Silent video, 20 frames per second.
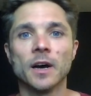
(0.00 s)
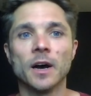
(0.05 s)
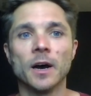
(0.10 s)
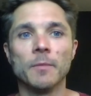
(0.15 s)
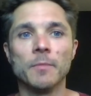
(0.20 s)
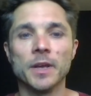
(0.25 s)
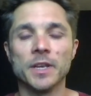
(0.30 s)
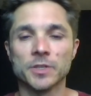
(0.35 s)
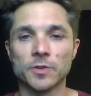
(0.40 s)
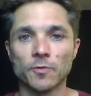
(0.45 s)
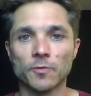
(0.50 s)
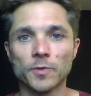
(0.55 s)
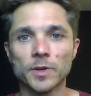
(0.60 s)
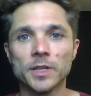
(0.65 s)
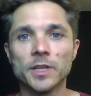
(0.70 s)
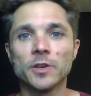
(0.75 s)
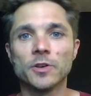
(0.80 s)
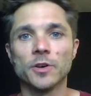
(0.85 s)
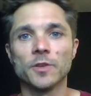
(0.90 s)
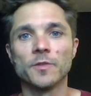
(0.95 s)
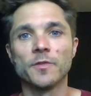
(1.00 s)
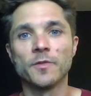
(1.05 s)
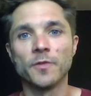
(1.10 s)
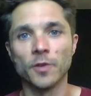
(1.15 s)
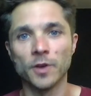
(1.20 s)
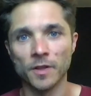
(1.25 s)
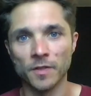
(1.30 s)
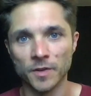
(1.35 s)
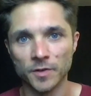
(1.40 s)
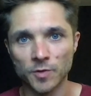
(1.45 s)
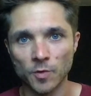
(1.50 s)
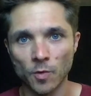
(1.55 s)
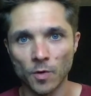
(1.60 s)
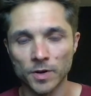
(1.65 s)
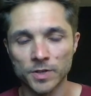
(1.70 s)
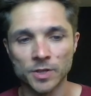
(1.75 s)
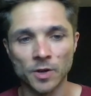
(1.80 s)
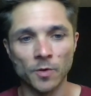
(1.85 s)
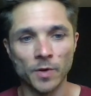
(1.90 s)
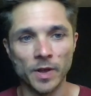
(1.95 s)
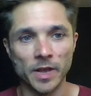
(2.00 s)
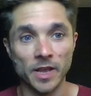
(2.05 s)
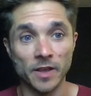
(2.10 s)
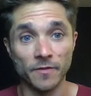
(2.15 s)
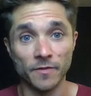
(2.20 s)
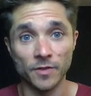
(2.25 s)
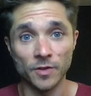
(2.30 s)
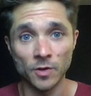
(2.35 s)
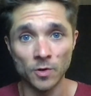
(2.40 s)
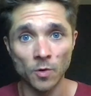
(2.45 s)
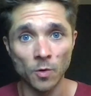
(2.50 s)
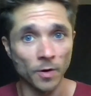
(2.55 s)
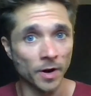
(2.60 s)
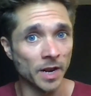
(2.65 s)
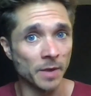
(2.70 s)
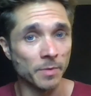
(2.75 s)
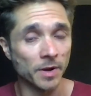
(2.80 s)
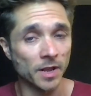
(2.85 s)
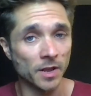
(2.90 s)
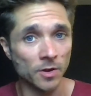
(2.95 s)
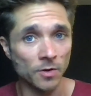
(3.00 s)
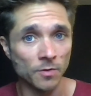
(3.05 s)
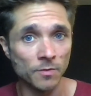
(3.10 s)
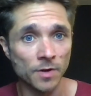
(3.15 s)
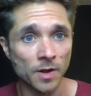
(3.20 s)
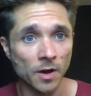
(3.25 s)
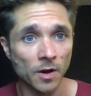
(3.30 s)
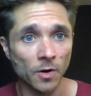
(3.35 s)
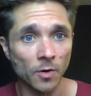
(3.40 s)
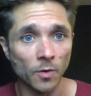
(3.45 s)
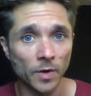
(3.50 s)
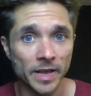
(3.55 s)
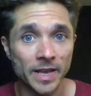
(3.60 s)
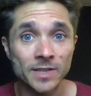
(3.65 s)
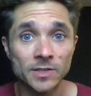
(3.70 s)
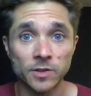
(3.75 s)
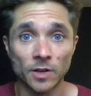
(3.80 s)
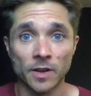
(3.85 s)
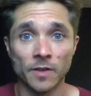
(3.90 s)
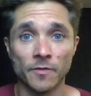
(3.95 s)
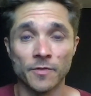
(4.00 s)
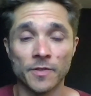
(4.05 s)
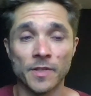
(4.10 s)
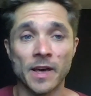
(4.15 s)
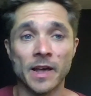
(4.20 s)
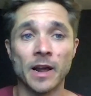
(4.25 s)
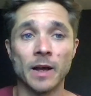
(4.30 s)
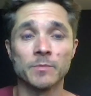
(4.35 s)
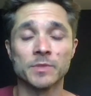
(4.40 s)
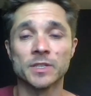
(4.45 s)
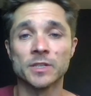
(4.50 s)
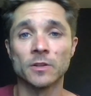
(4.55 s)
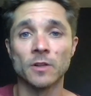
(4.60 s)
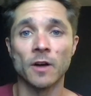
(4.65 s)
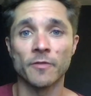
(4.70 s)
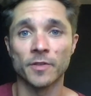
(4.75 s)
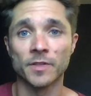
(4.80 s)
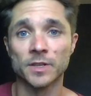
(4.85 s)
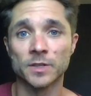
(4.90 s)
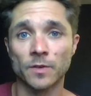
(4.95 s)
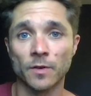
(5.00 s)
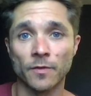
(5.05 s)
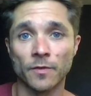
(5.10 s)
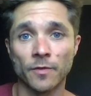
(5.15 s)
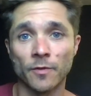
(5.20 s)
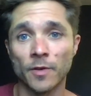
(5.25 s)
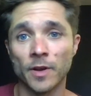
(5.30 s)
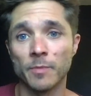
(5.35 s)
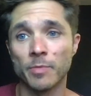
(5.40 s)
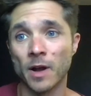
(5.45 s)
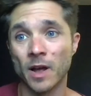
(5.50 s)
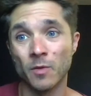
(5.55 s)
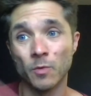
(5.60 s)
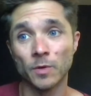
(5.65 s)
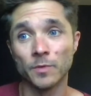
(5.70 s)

is a really good foot in the door. So if you or anybody you know is looking for that, I'm still offering this for free. Probably will